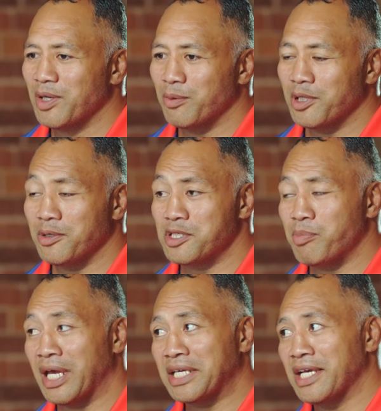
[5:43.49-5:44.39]
whether it's
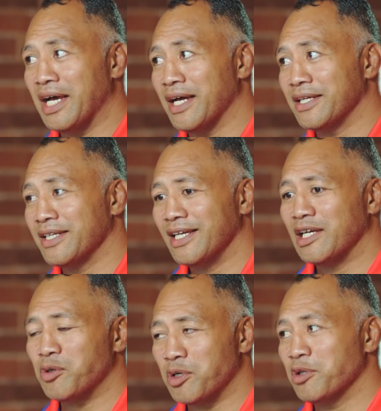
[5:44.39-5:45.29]
backyard,
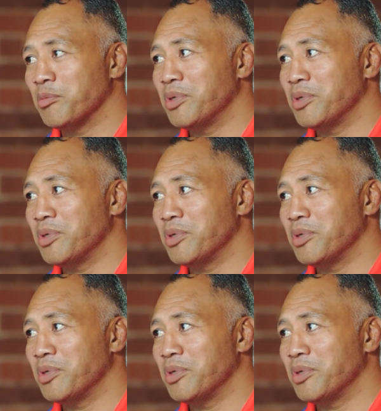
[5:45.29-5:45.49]
yep, or on the